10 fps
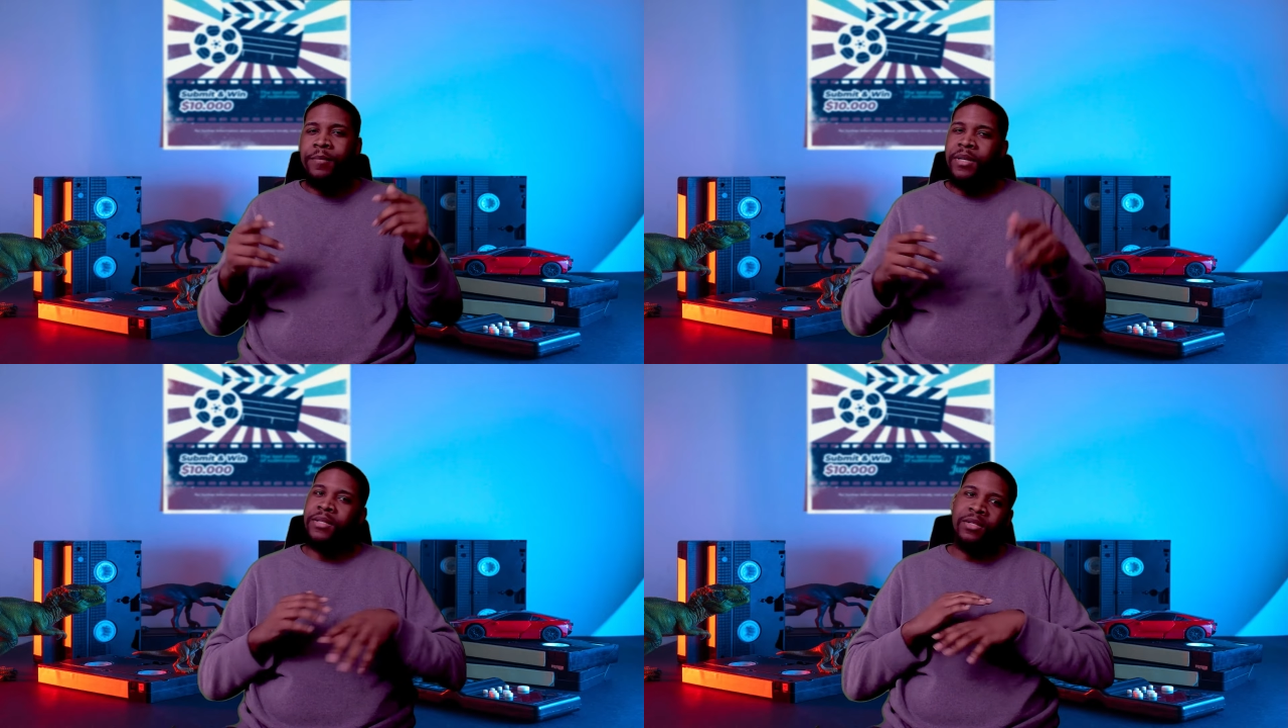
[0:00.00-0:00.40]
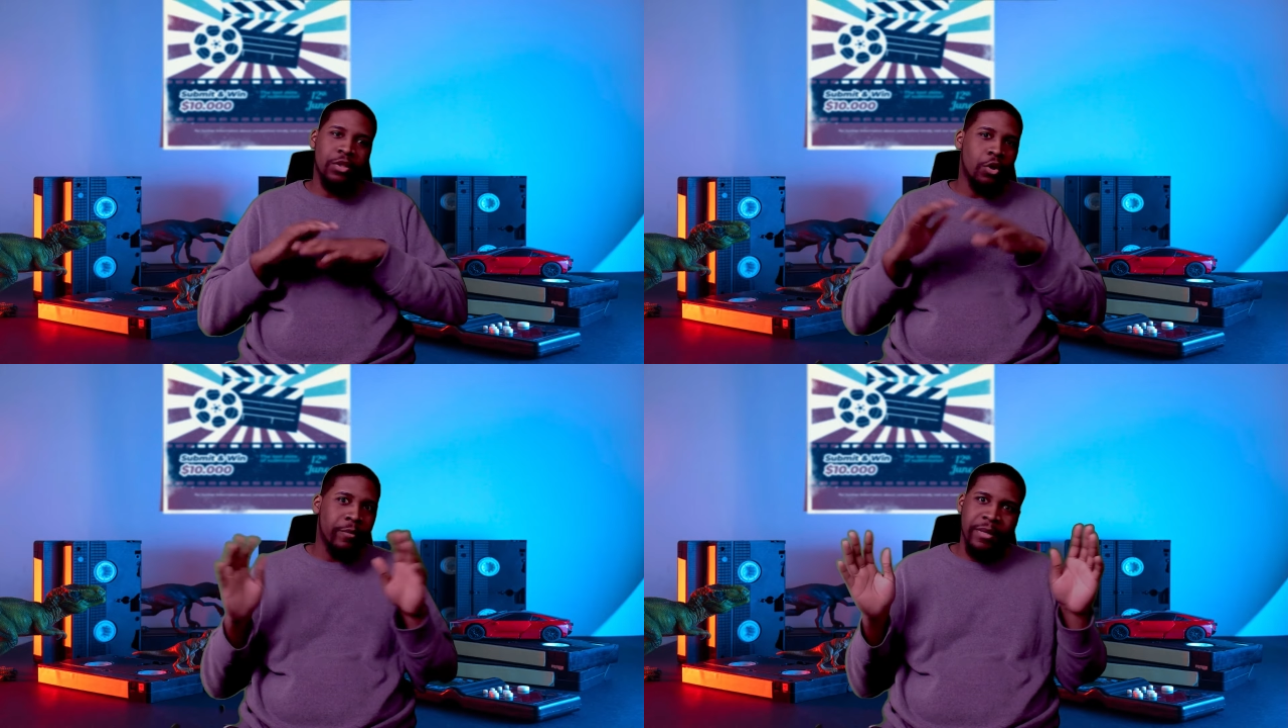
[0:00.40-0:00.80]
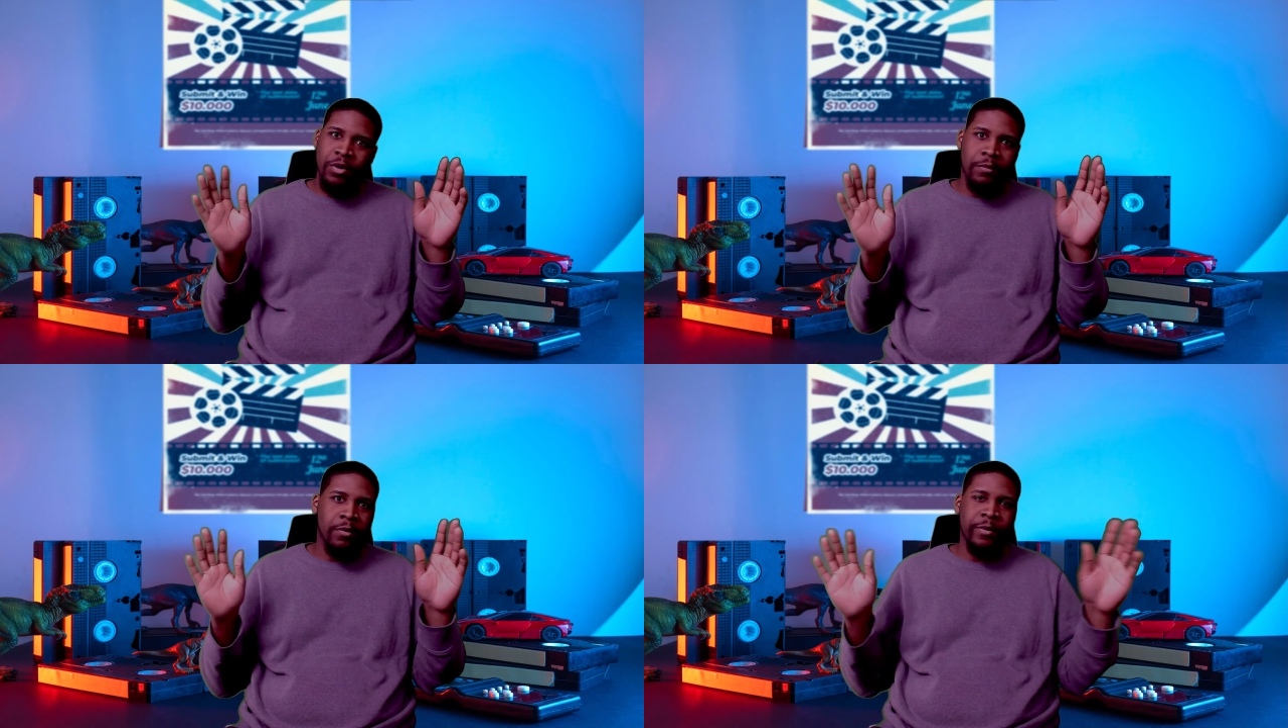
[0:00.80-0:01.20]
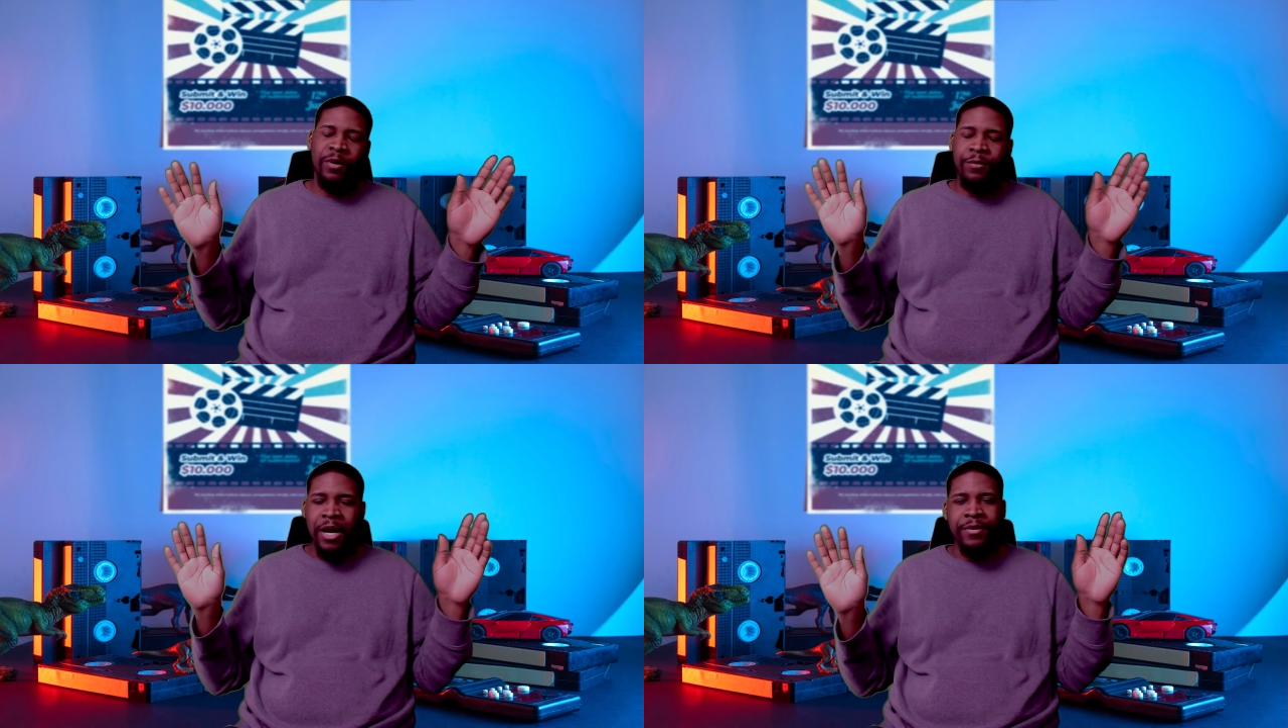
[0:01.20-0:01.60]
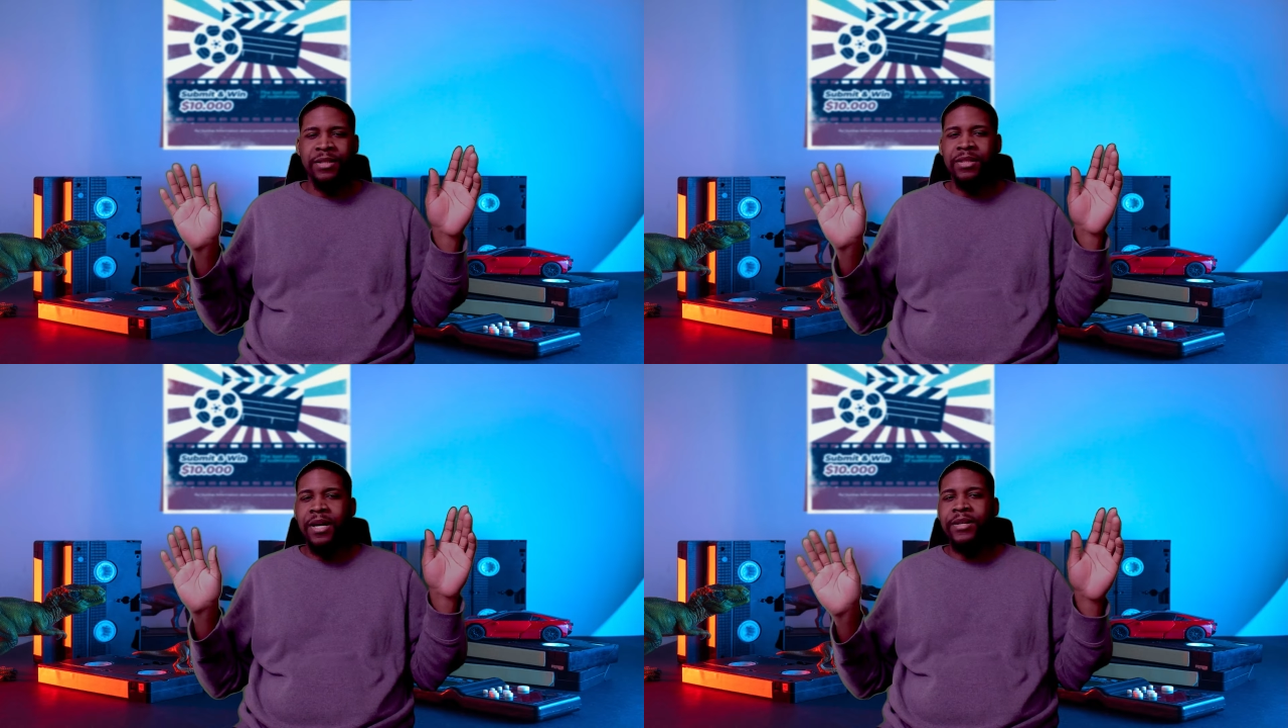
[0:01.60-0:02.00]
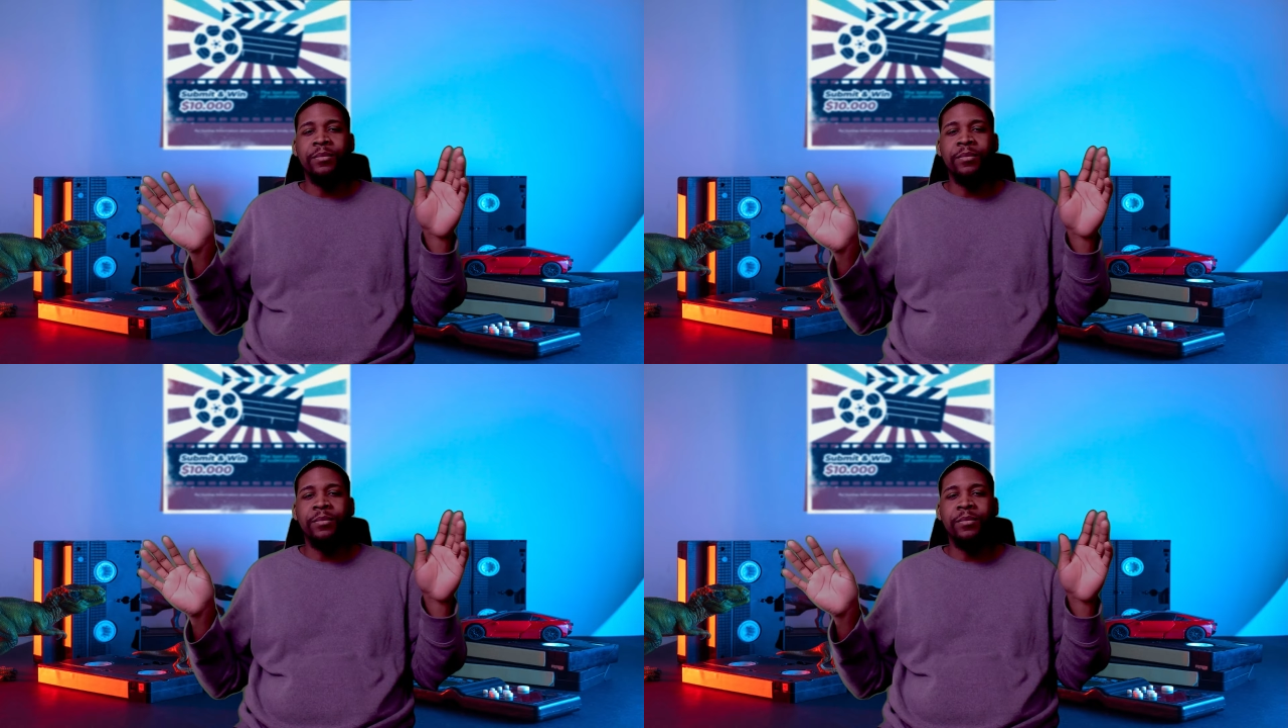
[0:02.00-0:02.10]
because there's so many more movies we could probably discuss.